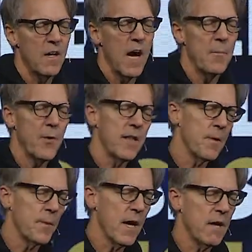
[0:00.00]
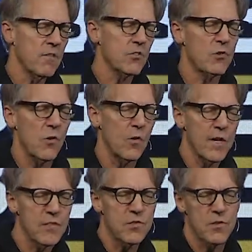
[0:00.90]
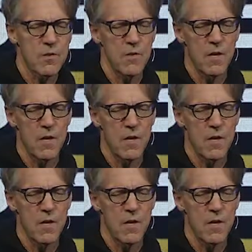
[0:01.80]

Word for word: I pray that beyond the stories,